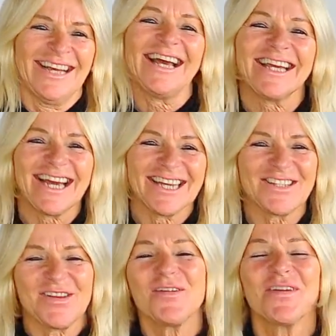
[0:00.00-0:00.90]
Hi
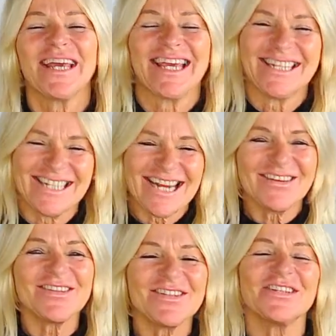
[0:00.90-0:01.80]
guys, okay, today I'm
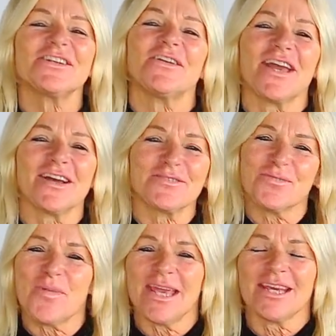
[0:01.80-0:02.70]
going to show you how to
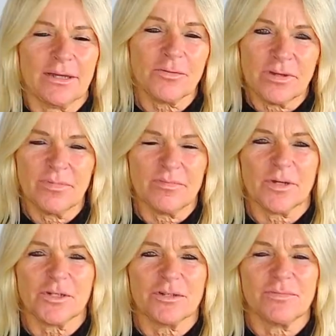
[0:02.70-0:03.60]
make a cream of
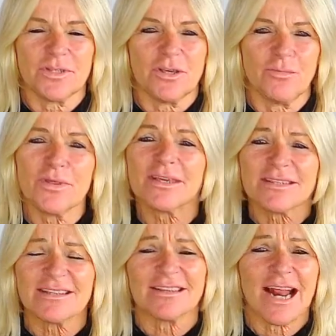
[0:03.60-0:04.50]
mushroom soup. This
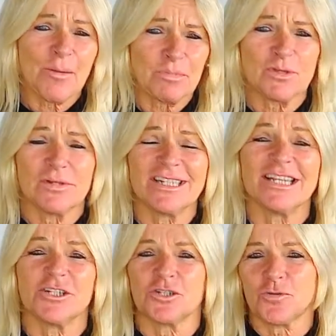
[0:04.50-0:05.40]
is an absolutely
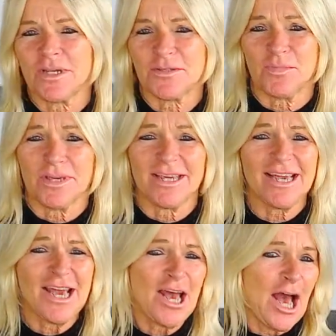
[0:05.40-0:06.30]
delicious recipe.
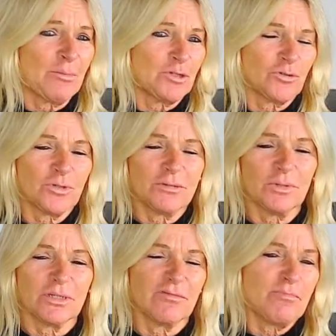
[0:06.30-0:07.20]
I'm sure you will
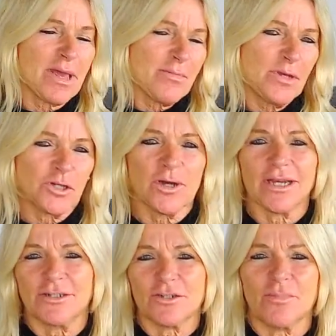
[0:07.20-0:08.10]
have maybe
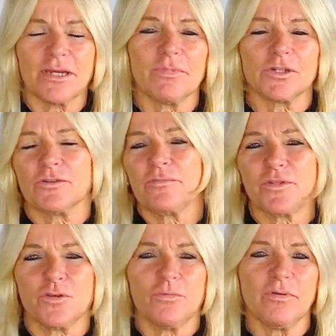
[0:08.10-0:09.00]
tried to make mushroom
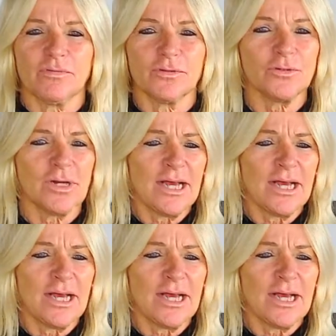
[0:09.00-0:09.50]
soup before,